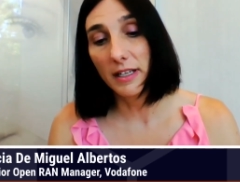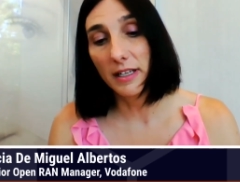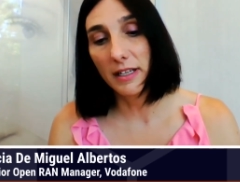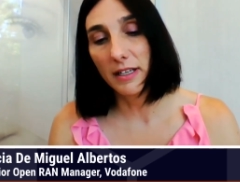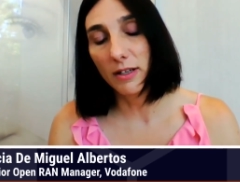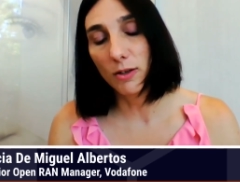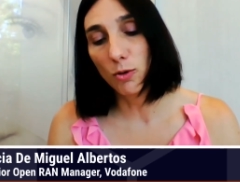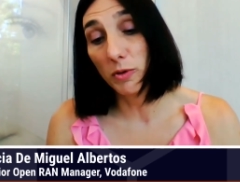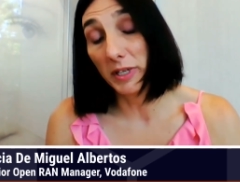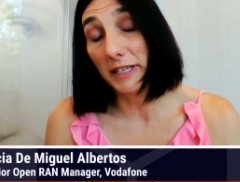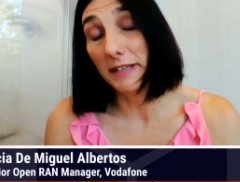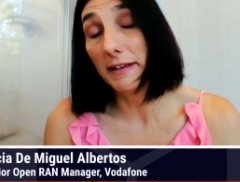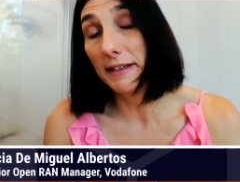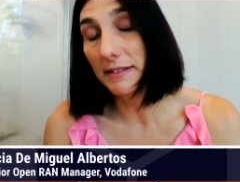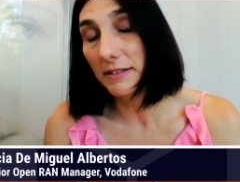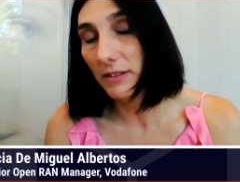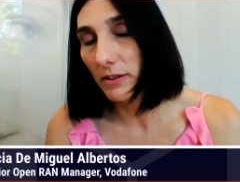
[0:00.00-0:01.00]
uh, or a
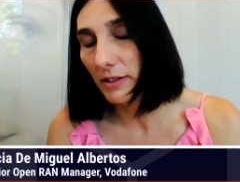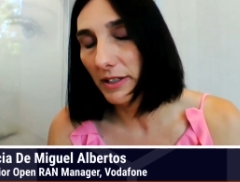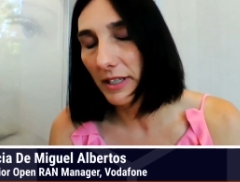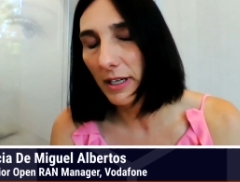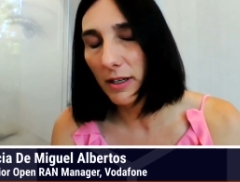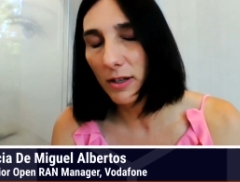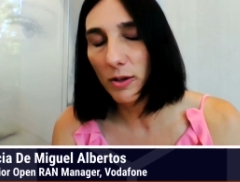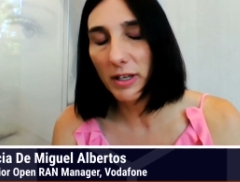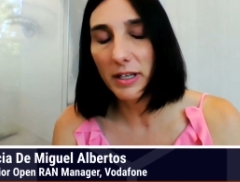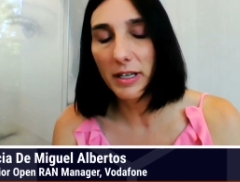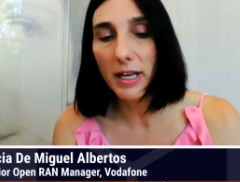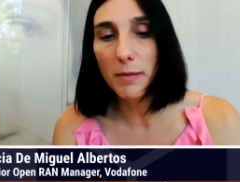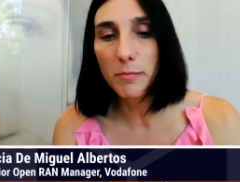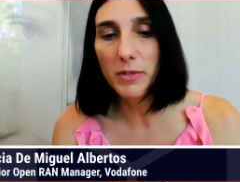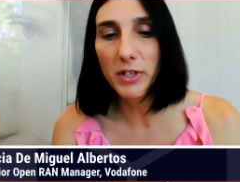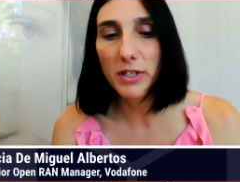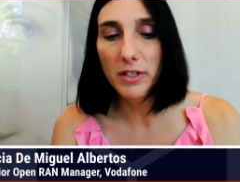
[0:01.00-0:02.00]
cluster, a
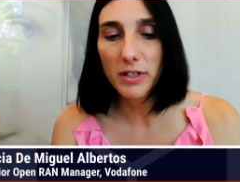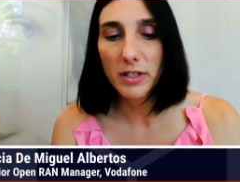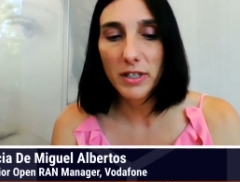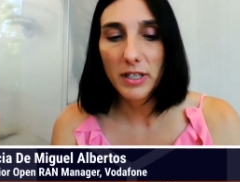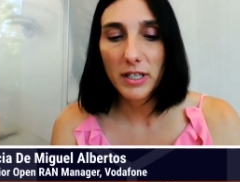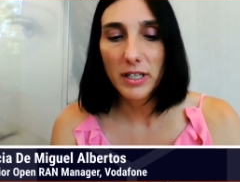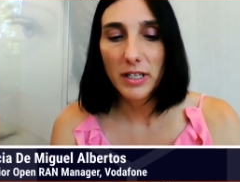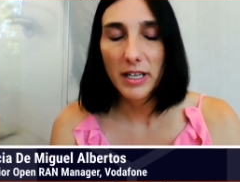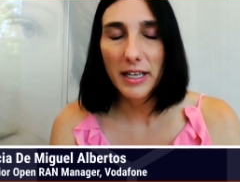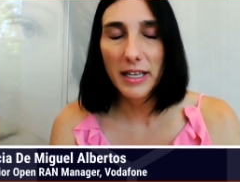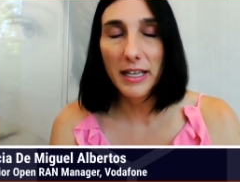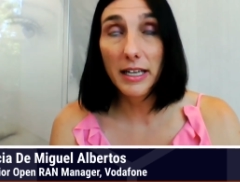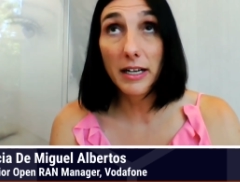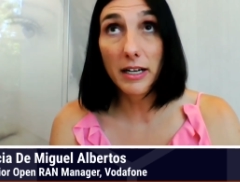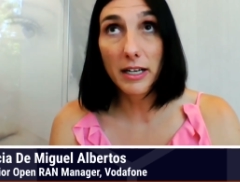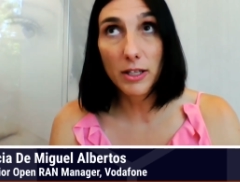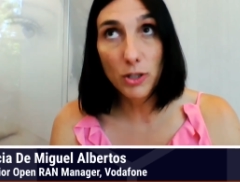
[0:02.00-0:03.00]
number,
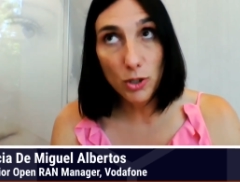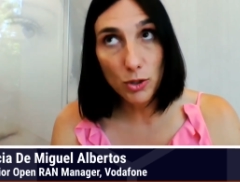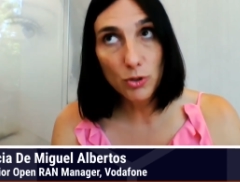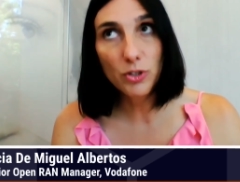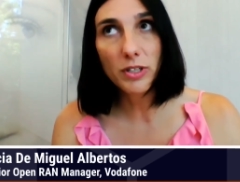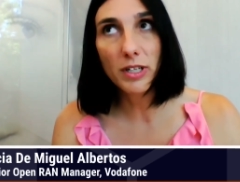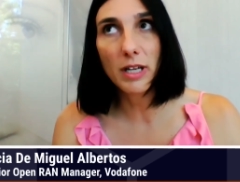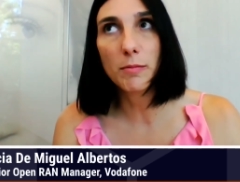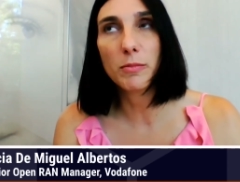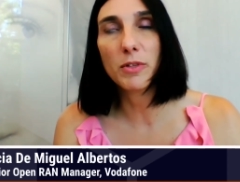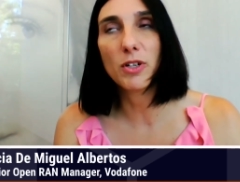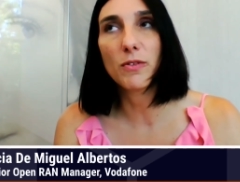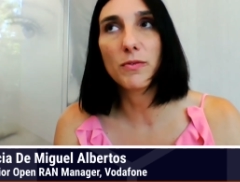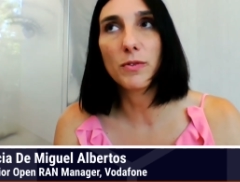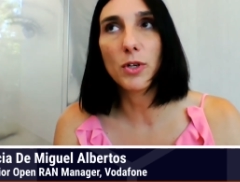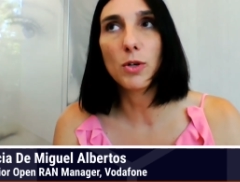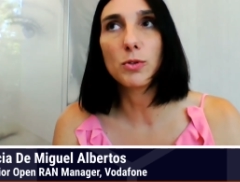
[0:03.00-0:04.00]
a reduced number
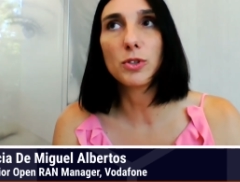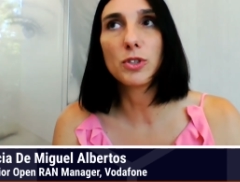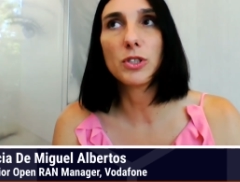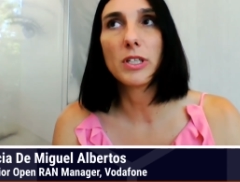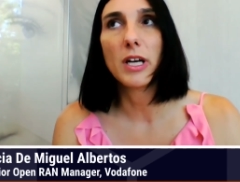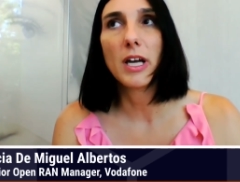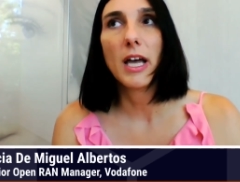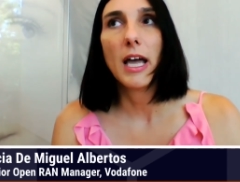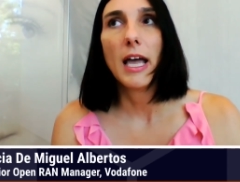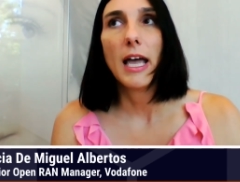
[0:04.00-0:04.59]
of nodes.